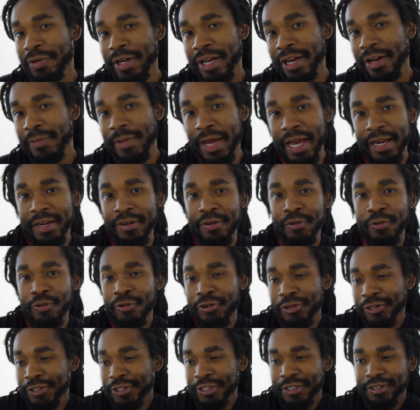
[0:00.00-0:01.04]
Now I'm adding
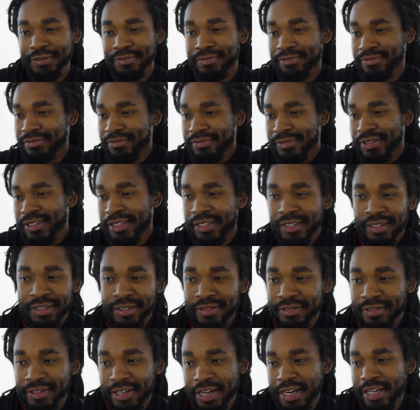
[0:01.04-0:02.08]
orange and
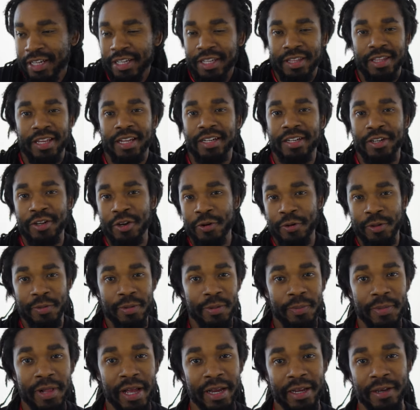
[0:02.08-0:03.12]
trying to get that to go with
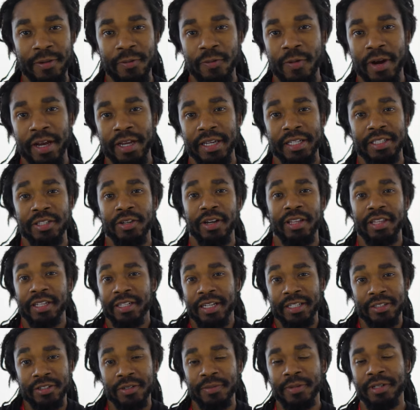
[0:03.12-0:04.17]
the black and white. And so I think
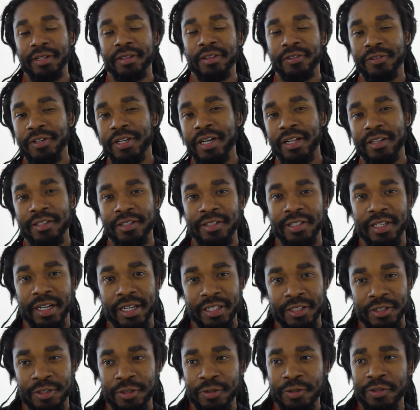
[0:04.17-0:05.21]
that's gonna be the three colors that
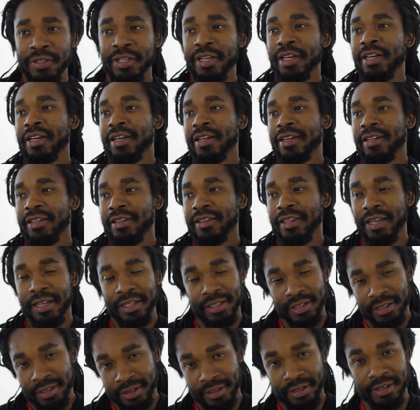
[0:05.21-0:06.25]
I choose
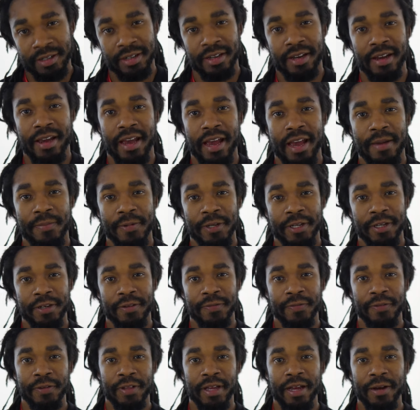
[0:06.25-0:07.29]
thanks to
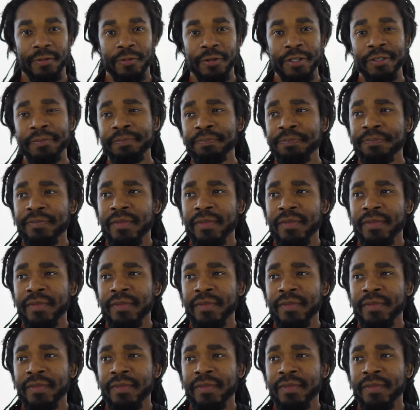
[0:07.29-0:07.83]
Abigail for that one.